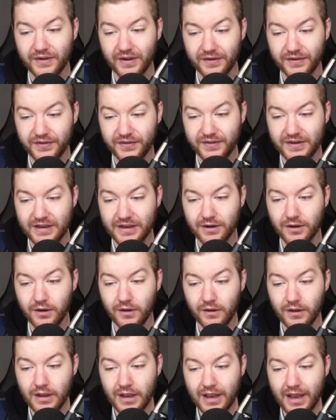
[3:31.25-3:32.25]
a
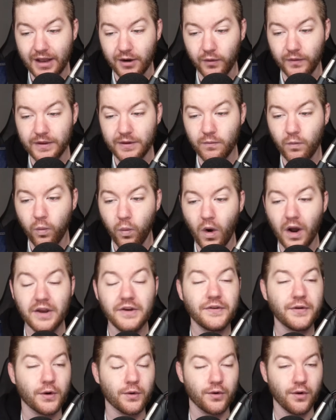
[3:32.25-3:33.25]
steal, and only
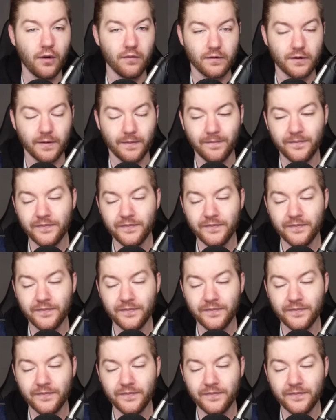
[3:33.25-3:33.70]
one turnover.